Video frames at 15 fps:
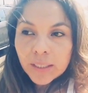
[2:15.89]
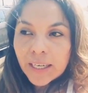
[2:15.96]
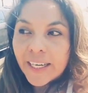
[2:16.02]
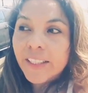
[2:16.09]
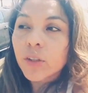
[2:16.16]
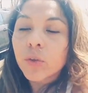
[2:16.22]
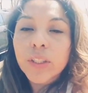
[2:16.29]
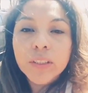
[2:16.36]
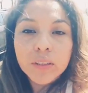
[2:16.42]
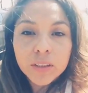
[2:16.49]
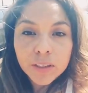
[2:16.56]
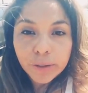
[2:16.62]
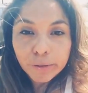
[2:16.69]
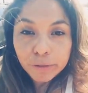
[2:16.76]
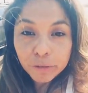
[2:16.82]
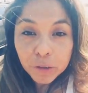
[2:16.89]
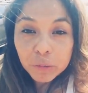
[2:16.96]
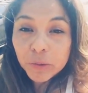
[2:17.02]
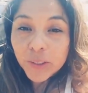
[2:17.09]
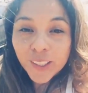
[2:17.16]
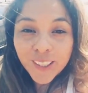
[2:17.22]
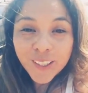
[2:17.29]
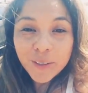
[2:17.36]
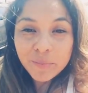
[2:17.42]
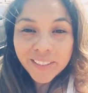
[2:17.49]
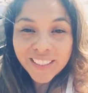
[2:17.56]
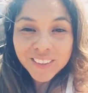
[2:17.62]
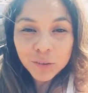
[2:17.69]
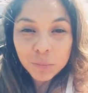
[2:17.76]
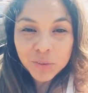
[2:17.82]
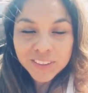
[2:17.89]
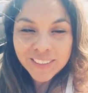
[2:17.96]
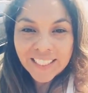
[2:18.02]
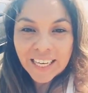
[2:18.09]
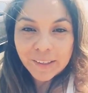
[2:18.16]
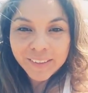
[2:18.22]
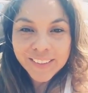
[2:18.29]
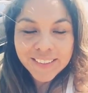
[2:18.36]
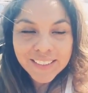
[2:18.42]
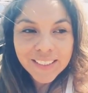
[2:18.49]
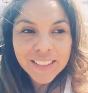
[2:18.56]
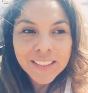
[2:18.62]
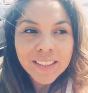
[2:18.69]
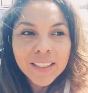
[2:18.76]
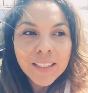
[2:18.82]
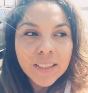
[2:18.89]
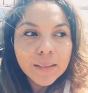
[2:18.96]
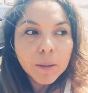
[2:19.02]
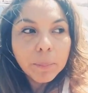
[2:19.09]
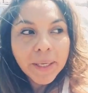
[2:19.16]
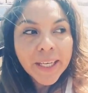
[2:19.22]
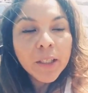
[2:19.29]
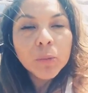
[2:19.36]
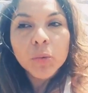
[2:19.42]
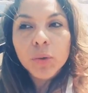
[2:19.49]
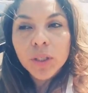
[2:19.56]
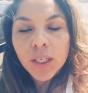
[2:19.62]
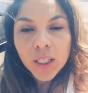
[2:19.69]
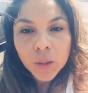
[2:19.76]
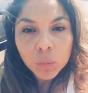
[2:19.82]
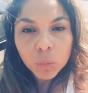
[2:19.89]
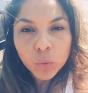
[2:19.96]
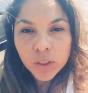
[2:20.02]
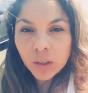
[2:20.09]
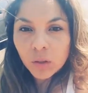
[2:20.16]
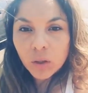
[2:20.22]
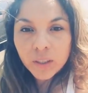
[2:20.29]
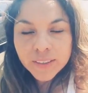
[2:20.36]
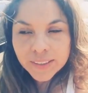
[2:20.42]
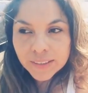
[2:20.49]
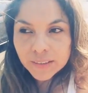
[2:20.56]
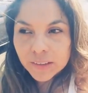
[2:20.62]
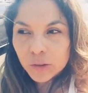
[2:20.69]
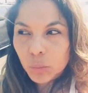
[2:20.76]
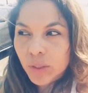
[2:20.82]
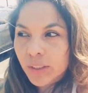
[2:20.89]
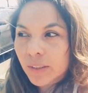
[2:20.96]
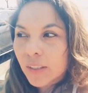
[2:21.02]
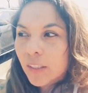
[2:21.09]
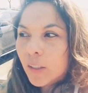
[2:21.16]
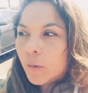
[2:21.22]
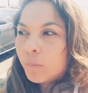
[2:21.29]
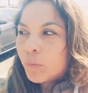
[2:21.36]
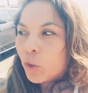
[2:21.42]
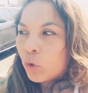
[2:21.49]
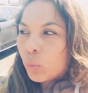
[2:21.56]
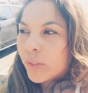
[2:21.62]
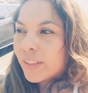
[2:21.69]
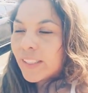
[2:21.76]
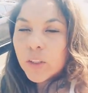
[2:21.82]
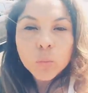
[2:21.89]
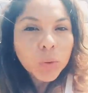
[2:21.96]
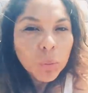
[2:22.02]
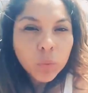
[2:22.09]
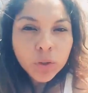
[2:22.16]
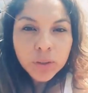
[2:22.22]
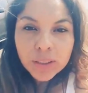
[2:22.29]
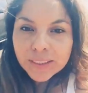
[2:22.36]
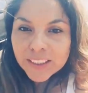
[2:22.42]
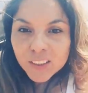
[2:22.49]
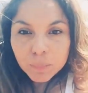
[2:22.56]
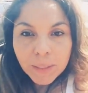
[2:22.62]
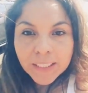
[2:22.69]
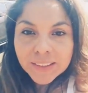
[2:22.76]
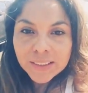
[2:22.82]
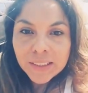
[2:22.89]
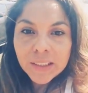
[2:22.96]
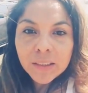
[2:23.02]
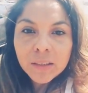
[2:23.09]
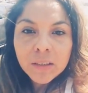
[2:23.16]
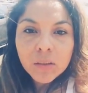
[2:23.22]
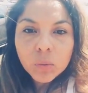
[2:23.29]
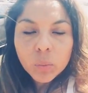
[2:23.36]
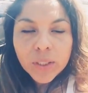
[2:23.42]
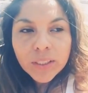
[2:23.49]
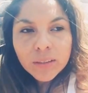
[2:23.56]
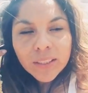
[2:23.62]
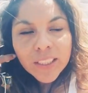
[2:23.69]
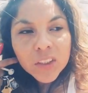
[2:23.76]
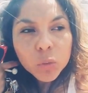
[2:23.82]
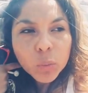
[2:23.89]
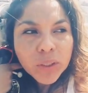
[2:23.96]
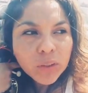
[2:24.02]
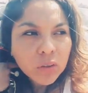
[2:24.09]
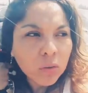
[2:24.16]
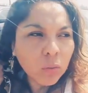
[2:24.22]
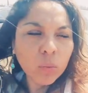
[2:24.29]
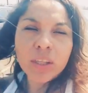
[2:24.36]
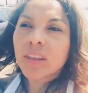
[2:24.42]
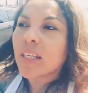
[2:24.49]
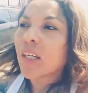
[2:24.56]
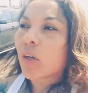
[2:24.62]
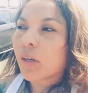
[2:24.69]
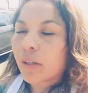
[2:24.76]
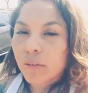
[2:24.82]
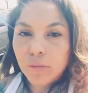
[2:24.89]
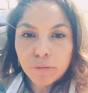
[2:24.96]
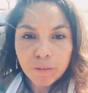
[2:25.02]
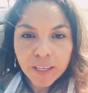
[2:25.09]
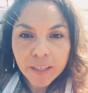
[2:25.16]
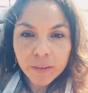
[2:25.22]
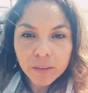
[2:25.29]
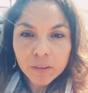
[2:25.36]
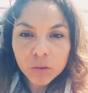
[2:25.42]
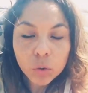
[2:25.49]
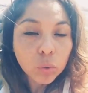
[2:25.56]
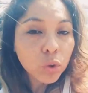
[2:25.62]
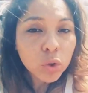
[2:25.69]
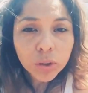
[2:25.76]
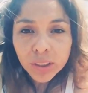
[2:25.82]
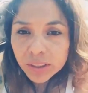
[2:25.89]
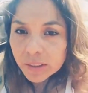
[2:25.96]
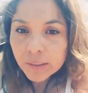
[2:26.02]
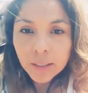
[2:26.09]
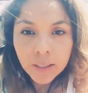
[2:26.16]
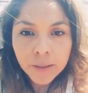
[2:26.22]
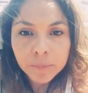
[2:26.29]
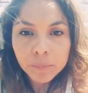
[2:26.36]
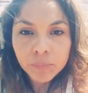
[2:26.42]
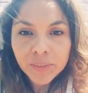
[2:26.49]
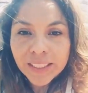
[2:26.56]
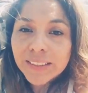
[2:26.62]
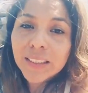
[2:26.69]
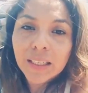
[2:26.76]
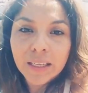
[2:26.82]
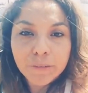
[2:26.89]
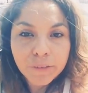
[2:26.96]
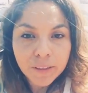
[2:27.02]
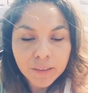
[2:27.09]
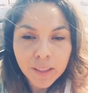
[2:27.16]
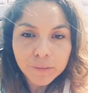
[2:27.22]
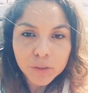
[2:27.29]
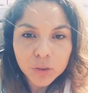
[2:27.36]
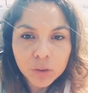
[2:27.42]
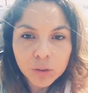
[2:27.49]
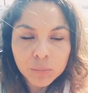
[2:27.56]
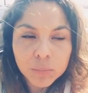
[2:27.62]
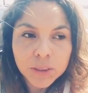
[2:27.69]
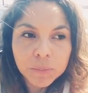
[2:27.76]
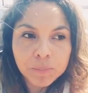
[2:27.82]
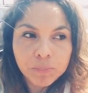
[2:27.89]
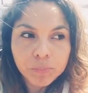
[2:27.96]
I know that the suffering will come. That's almost a guarantee. The pain will come with losses, with things we weren't expecting, with things we think are unfair. Those are going to come. That's life on life's terms.